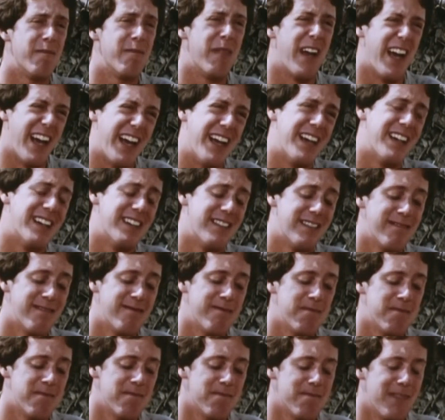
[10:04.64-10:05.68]
Hey,
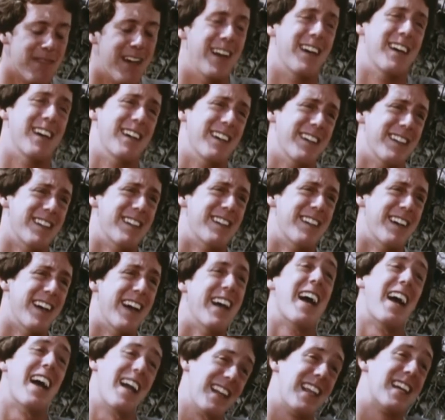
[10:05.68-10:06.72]

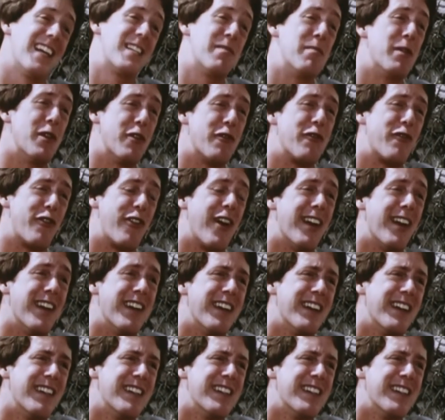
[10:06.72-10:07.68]
I'd like to be a friend.